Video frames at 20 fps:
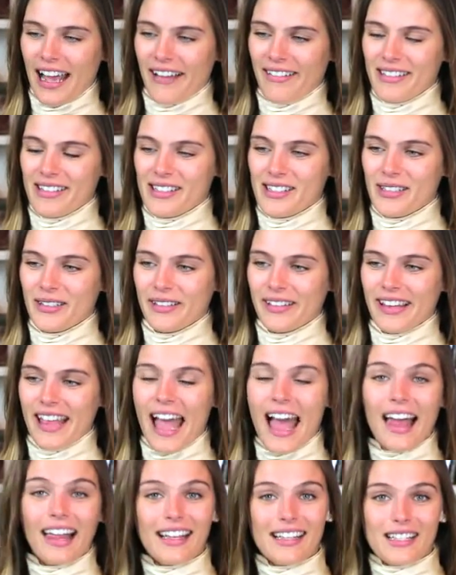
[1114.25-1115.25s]
I was doing
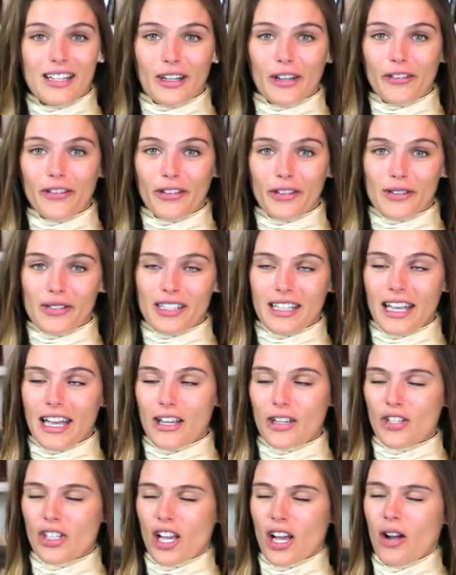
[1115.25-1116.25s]
the Alexander
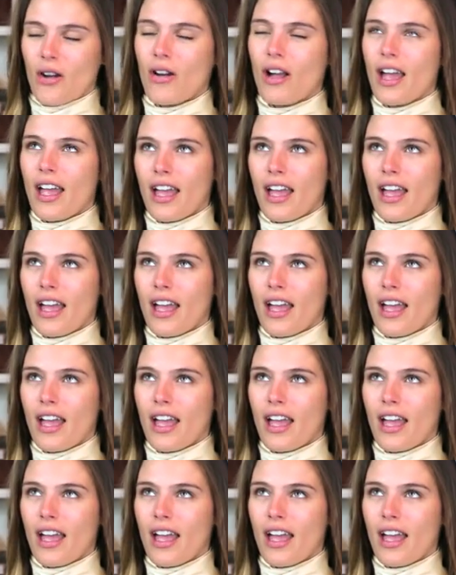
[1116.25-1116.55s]
Vautier show,